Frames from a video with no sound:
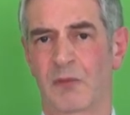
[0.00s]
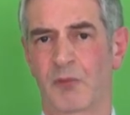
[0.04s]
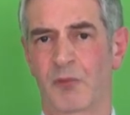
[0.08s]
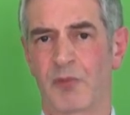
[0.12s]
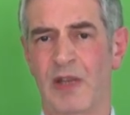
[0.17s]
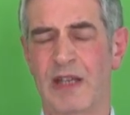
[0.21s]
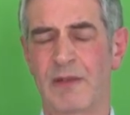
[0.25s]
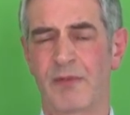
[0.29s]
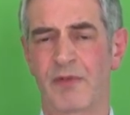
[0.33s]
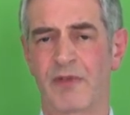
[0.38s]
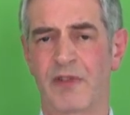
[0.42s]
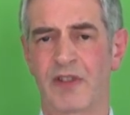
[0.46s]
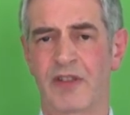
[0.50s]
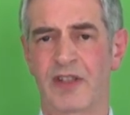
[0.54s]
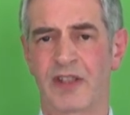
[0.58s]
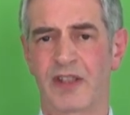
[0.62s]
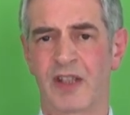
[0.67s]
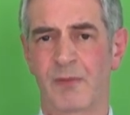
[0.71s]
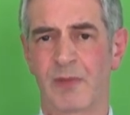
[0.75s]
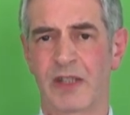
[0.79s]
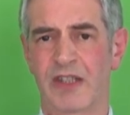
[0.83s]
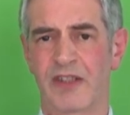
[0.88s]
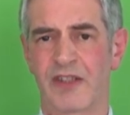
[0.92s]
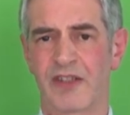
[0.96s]
People that are
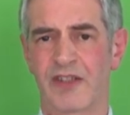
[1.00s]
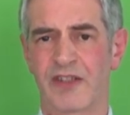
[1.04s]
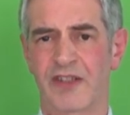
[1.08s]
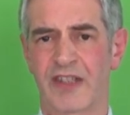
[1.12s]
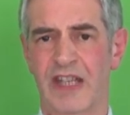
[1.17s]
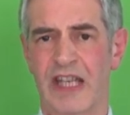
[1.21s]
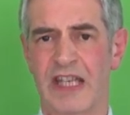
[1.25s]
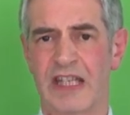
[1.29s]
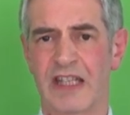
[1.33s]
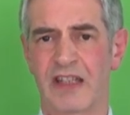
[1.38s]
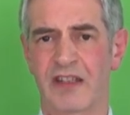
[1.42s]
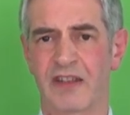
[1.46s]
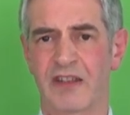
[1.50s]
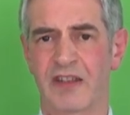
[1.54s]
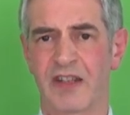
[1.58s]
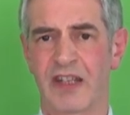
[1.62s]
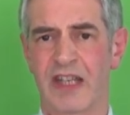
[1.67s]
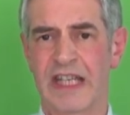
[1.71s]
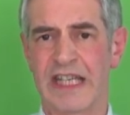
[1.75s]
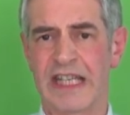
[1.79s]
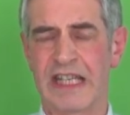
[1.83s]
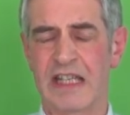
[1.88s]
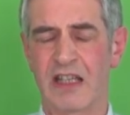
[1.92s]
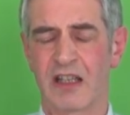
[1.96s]
coming to stay at
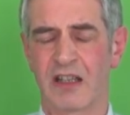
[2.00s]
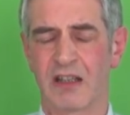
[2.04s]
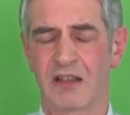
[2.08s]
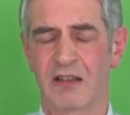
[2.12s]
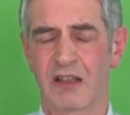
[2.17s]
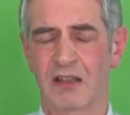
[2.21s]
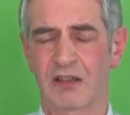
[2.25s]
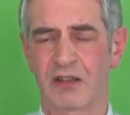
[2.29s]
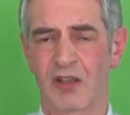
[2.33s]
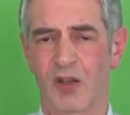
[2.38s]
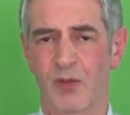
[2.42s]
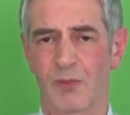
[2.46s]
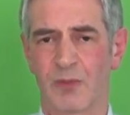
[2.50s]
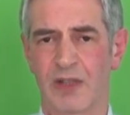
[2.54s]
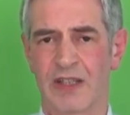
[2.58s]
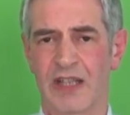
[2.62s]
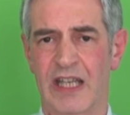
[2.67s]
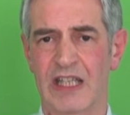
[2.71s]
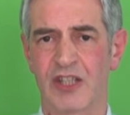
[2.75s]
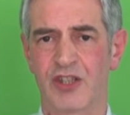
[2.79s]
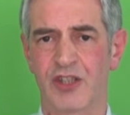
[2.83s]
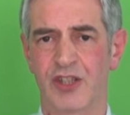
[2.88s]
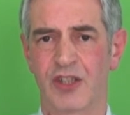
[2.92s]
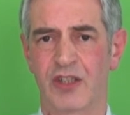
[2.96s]
the
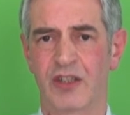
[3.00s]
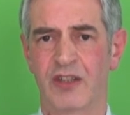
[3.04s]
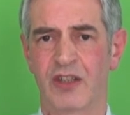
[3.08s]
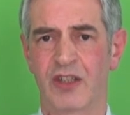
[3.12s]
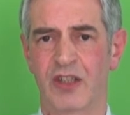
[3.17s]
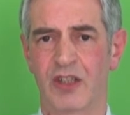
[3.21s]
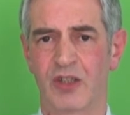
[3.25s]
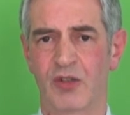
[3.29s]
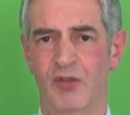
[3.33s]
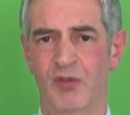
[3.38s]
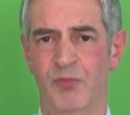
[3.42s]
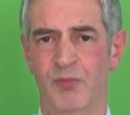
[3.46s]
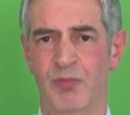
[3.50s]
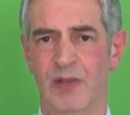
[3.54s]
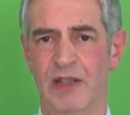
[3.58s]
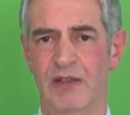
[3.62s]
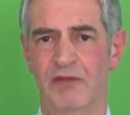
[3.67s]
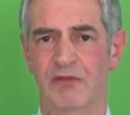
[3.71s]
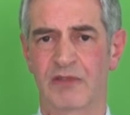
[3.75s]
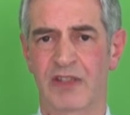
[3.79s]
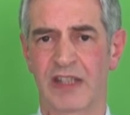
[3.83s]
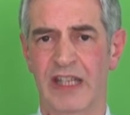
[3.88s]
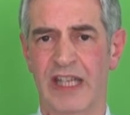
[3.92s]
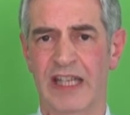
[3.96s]
accommodation that you're
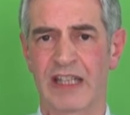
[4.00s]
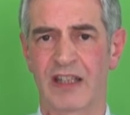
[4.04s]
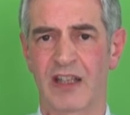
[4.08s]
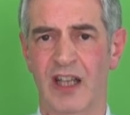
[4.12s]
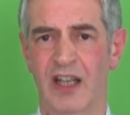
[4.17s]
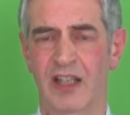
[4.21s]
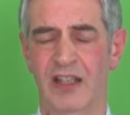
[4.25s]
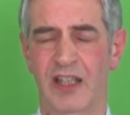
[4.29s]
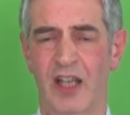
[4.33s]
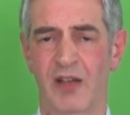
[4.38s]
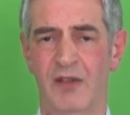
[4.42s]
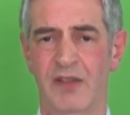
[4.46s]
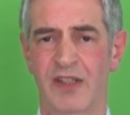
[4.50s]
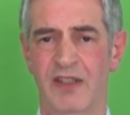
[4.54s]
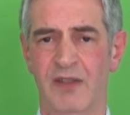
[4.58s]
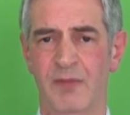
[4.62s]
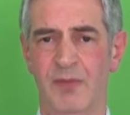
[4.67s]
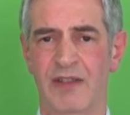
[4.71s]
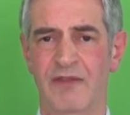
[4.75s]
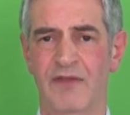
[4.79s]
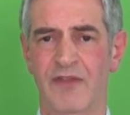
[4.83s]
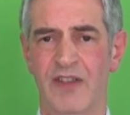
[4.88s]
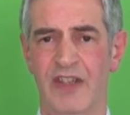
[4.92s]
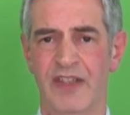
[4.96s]
building are going to
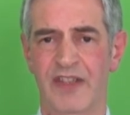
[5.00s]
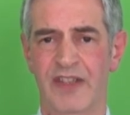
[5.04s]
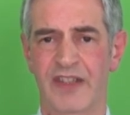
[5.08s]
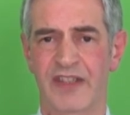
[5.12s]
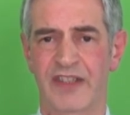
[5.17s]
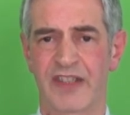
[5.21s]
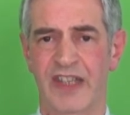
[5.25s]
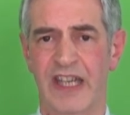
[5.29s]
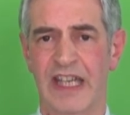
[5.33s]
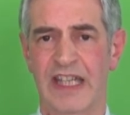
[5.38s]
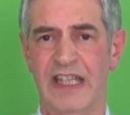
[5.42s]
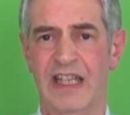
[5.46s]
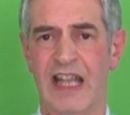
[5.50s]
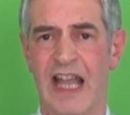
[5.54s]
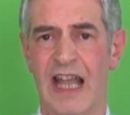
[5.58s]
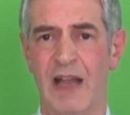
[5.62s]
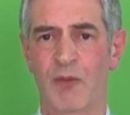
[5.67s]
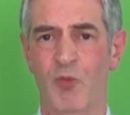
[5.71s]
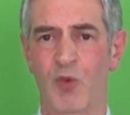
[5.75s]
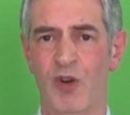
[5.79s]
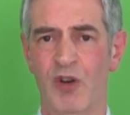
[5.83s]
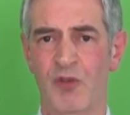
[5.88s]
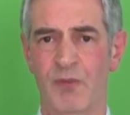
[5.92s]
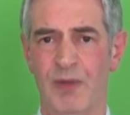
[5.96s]
be visiting
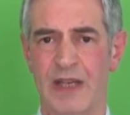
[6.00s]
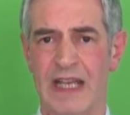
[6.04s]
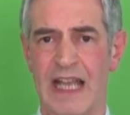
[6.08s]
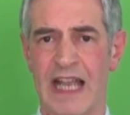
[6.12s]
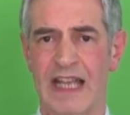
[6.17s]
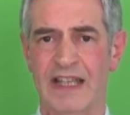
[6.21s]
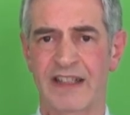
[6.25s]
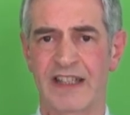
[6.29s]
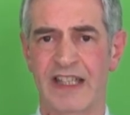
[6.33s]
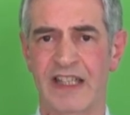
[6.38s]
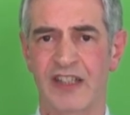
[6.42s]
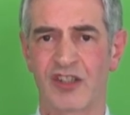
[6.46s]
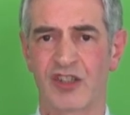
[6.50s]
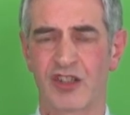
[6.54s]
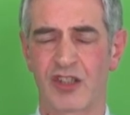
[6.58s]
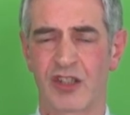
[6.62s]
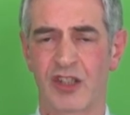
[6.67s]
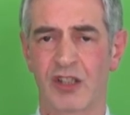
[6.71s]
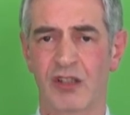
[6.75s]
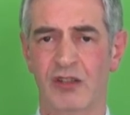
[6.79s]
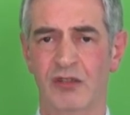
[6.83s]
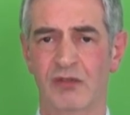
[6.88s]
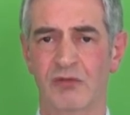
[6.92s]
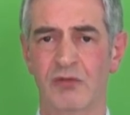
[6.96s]
and will be adding
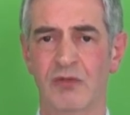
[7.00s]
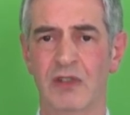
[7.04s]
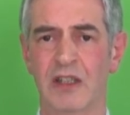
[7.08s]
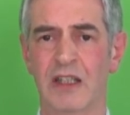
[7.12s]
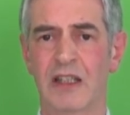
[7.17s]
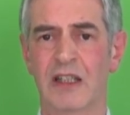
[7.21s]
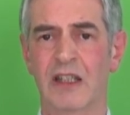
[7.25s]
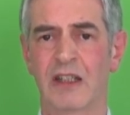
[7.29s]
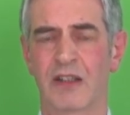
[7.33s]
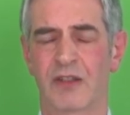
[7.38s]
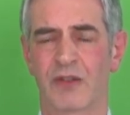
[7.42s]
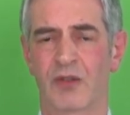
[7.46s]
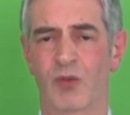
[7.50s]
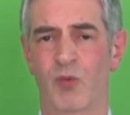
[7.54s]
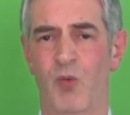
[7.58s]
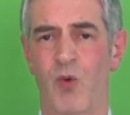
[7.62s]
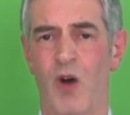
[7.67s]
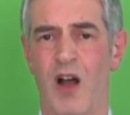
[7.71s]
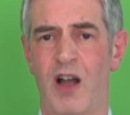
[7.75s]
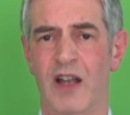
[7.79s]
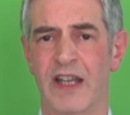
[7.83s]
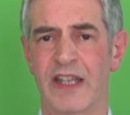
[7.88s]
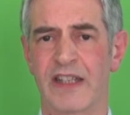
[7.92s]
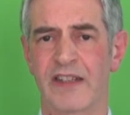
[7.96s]
to the
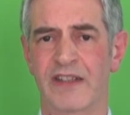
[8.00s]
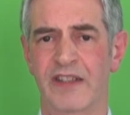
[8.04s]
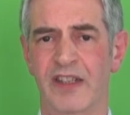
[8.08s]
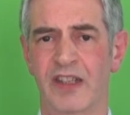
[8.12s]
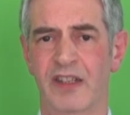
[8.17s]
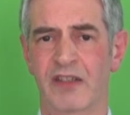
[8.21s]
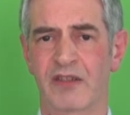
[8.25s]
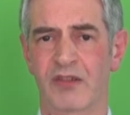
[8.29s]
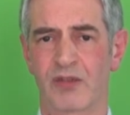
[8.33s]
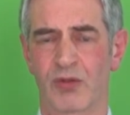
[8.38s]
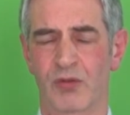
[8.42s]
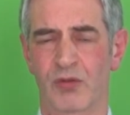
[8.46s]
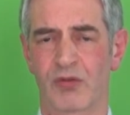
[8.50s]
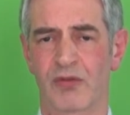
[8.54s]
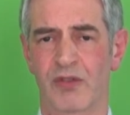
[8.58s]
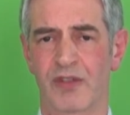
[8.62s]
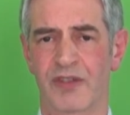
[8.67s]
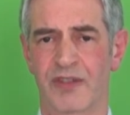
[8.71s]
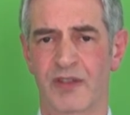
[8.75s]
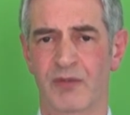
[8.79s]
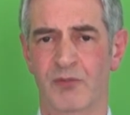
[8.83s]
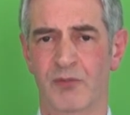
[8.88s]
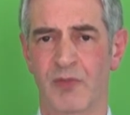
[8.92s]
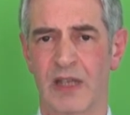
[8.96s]
wider
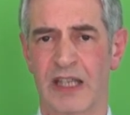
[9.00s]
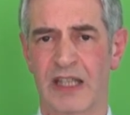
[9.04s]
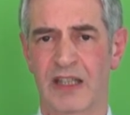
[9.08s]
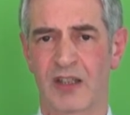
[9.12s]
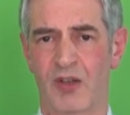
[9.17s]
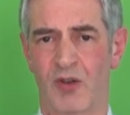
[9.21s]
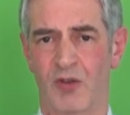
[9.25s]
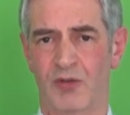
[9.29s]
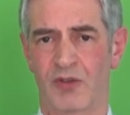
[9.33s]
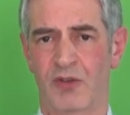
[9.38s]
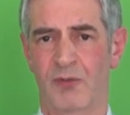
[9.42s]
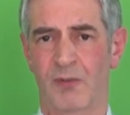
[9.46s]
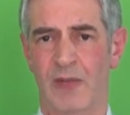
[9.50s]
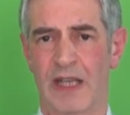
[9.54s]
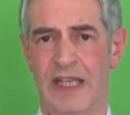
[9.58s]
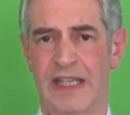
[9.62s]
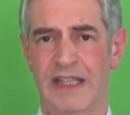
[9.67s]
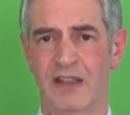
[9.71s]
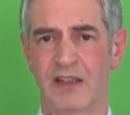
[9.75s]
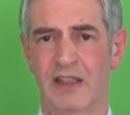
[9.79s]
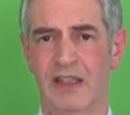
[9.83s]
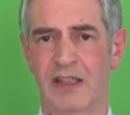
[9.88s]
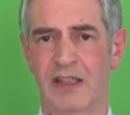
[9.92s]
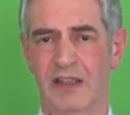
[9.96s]
tourism
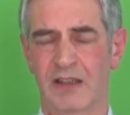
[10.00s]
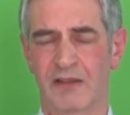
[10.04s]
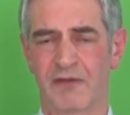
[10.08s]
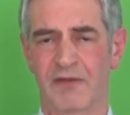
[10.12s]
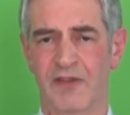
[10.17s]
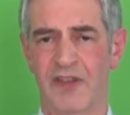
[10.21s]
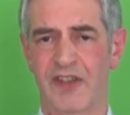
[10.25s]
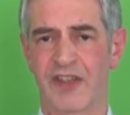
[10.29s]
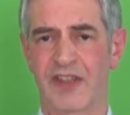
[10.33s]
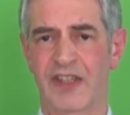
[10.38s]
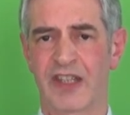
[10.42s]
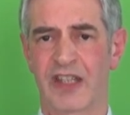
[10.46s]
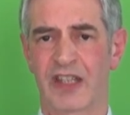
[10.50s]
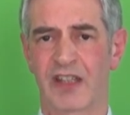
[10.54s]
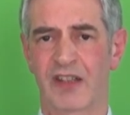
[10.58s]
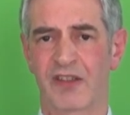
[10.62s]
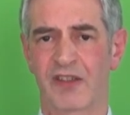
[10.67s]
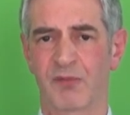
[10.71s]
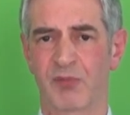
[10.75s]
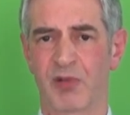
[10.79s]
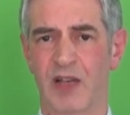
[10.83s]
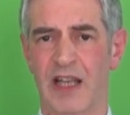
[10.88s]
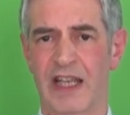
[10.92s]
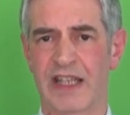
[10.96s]
economy, visiting
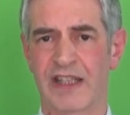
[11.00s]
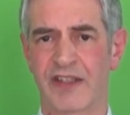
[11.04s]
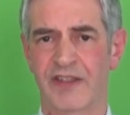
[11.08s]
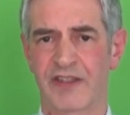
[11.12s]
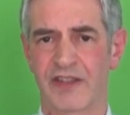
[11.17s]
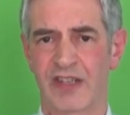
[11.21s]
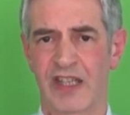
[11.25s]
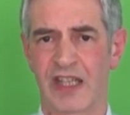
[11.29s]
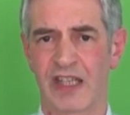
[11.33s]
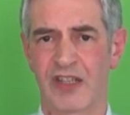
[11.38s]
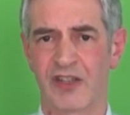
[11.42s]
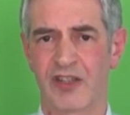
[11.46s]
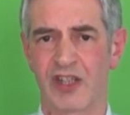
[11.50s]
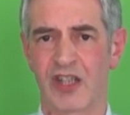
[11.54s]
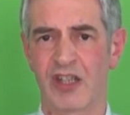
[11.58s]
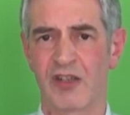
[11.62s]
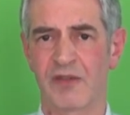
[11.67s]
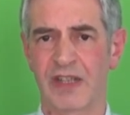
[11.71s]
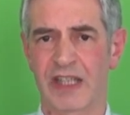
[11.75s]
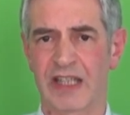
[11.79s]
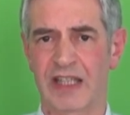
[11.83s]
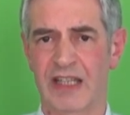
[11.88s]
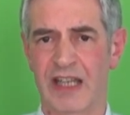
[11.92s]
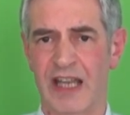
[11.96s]
other places,
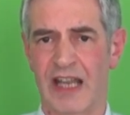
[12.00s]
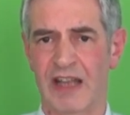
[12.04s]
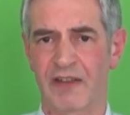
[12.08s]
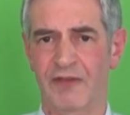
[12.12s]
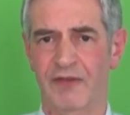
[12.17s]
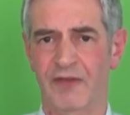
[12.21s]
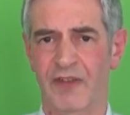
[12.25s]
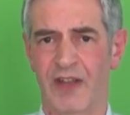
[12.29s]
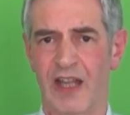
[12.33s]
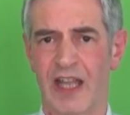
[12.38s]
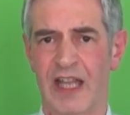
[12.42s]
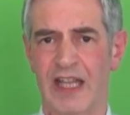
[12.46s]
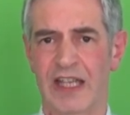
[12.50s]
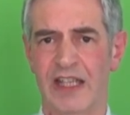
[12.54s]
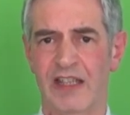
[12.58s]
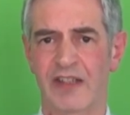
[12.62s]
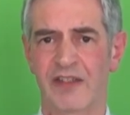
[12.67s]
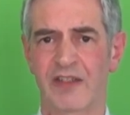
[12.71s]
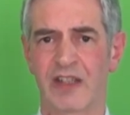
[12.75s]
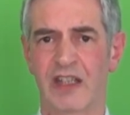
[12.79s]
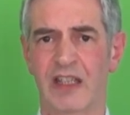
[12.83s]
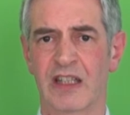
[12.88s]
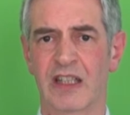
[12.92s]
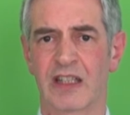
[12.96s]
using
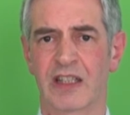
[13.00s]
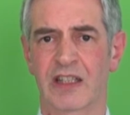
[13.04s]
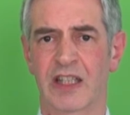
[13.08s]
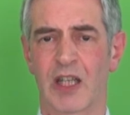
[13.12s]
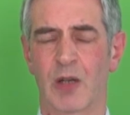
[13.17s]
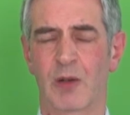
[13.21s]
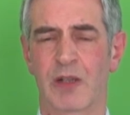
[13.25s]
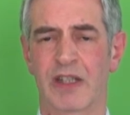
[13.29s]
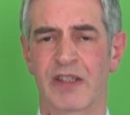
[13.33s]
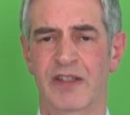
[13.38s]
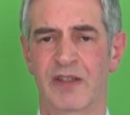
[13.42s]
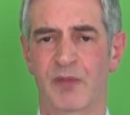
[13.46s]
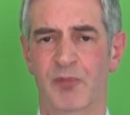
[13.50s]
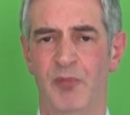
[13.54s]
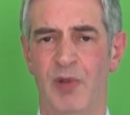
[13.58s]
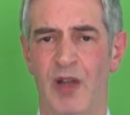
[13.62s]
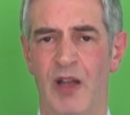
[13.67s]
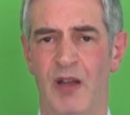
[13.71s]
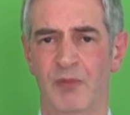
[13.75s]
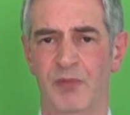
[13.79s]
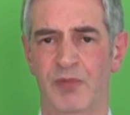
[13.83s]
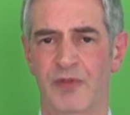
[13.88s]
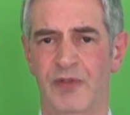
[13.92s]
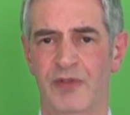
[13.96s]
cafes, going to
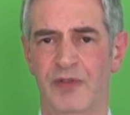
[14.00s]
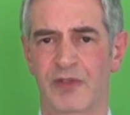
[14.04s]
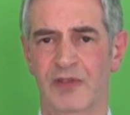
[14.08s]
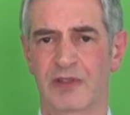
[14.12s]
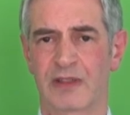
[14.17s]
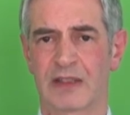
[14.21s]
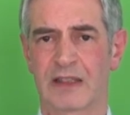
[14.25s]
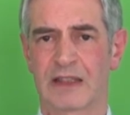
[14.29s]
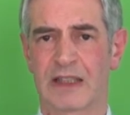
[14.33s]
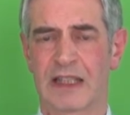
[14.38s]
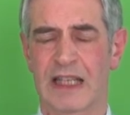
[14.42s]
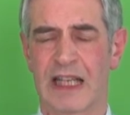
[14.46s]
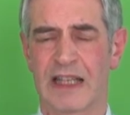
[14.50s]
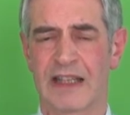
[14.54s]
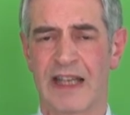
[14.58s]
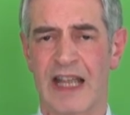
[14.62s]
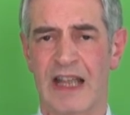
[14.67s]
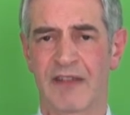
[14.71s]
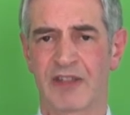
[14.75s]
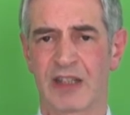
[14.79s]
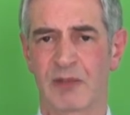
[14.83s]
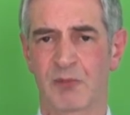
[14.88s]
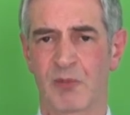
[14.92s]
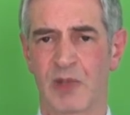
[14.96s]
pubs and
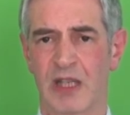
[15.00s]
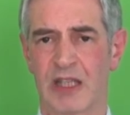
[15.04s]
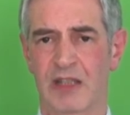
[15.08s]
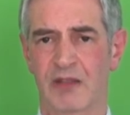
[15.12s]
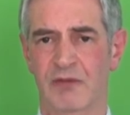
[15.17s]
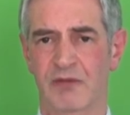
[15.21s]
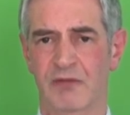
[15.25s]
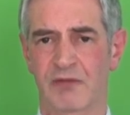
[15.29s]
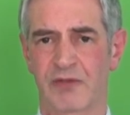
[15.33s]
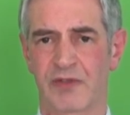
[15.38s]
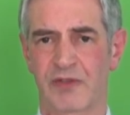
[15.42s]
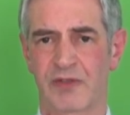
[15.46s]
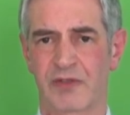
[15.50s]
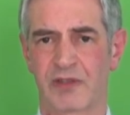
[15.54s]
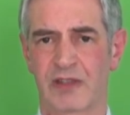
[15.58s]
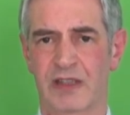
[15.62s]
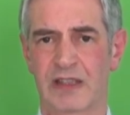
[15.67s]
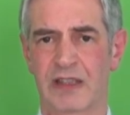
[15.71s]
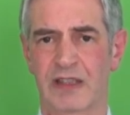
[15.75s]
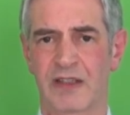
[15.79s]
having meals.